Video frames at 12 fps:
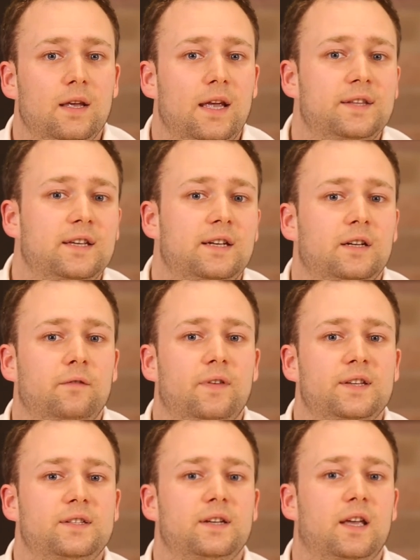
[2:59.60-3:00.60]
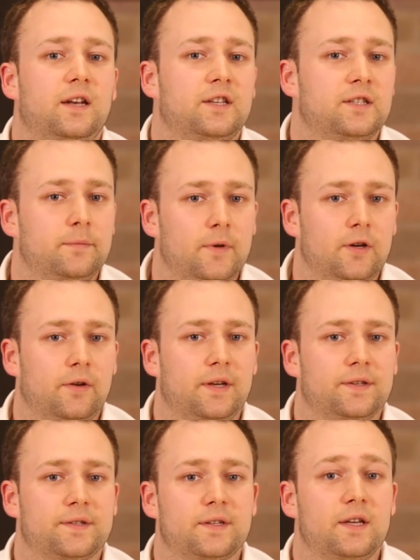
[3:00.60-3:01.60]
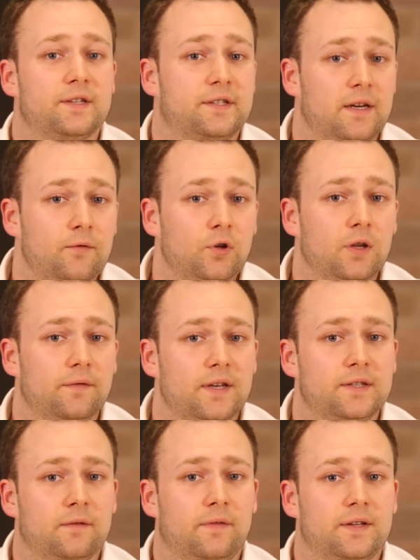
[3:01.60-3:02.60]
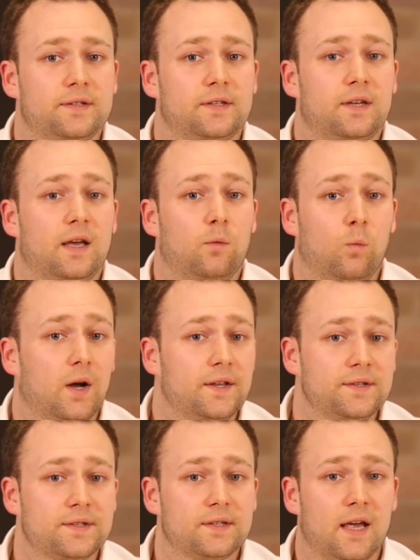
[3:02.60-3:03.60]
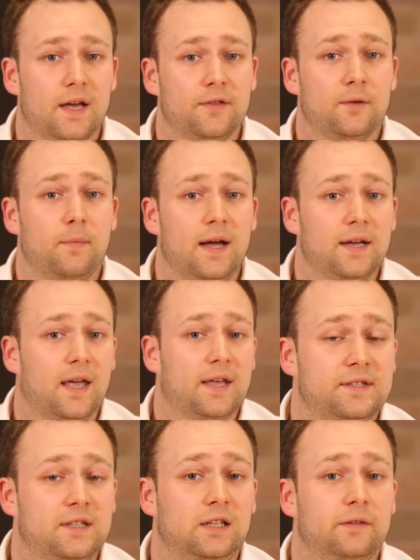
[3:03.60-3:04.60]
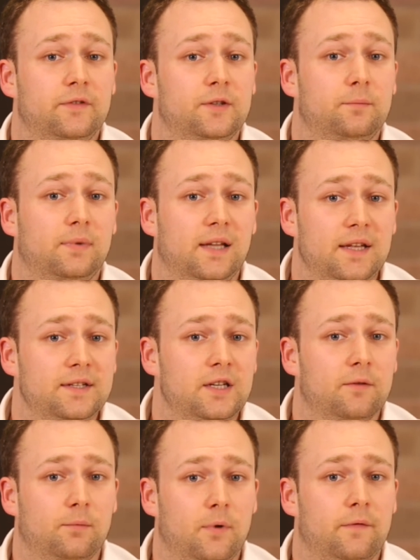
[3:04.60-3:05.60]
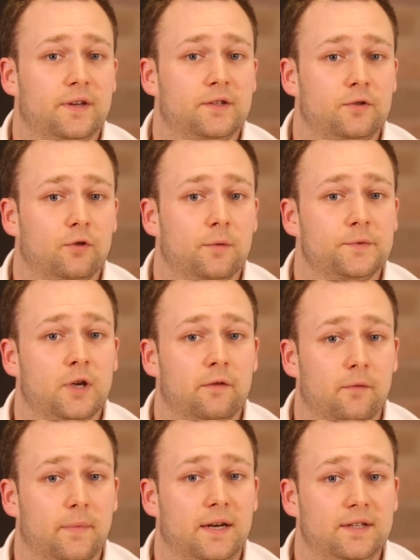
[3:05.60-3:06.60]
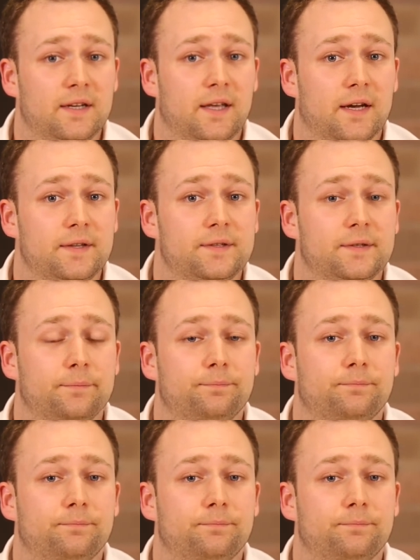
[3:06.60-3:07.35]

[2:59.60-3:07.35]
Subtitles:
Indeed, an investor can experience several of these events at once, and the market delivered plenty of perfect storms over many decades.